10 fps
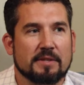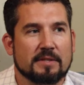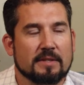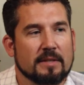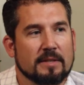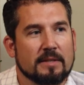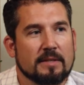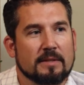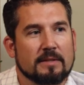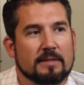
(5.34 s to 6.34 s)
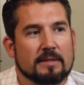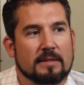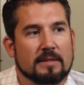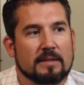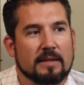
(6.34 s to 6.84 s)
just,
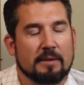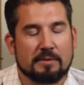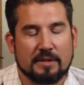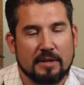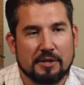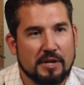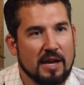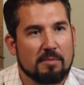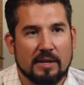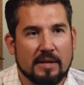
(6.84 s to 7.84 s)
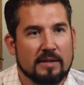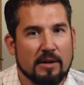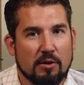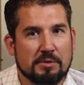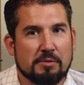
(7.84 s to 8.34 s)
I know it's cliche, but it
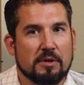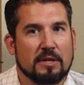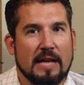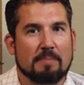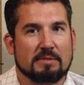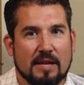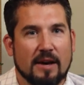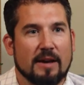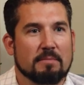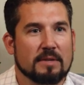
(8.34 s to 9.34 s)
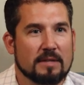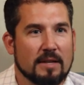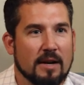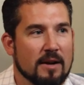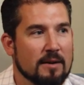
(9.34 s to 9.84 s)
helps you collapse time.
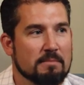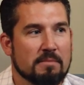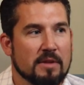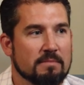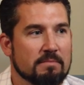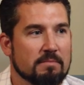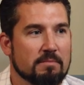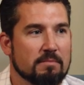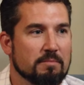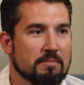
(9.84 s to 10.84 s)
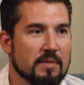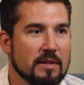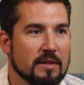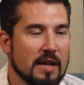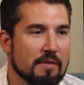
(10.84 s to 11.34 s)
Um, the, the
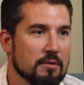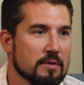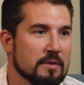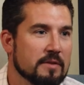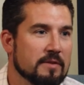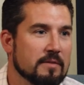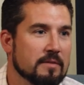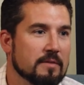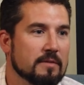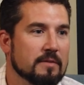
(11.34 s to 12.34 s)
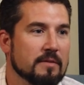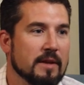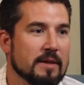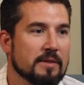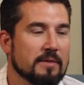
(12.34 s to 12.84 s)
level
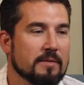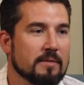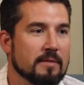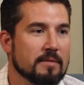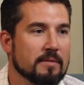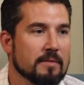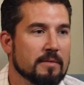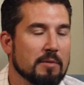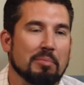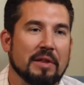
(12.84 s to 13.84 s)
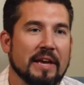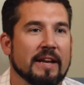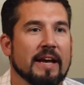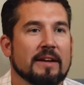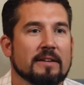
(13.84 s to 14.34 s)
that they're
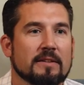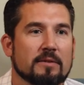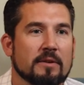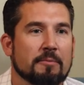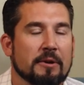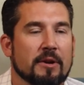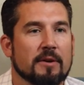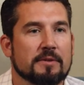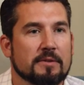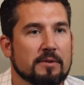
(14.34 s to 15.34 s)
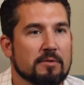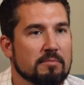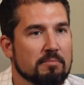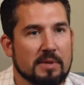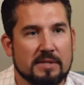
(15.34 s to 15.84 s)
playing at in regards to
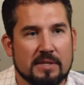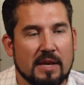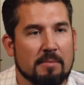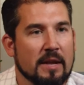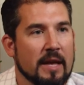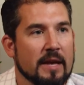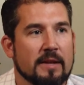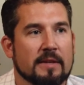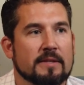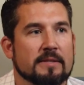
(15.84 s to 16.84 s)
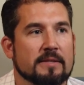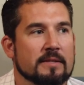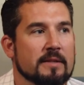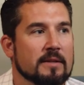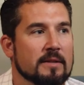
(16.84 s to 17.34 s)
business M&A is,